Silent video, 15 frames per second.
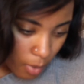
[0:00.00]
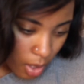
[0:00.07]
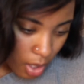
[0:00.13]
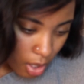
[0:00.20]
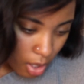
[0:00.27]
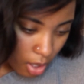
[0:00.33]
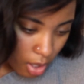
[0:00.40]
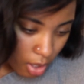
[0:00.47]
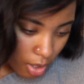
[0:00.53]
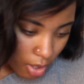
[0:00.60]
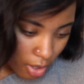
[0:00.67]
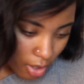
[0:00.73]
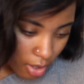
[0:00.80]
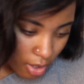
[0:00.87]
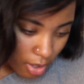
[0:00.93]

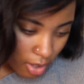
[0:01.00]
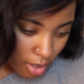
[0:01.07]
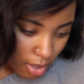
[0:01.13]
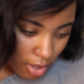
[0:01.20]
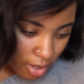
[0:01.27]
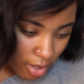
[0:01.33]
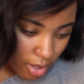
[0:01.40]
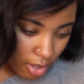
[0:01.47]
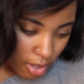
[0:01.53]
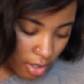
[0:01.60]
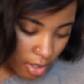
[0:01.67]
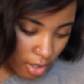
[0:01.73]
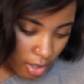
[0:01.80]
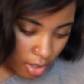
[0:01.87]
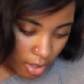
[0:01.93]

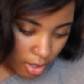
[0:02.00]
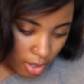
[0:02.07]
No one is speaking in this clip.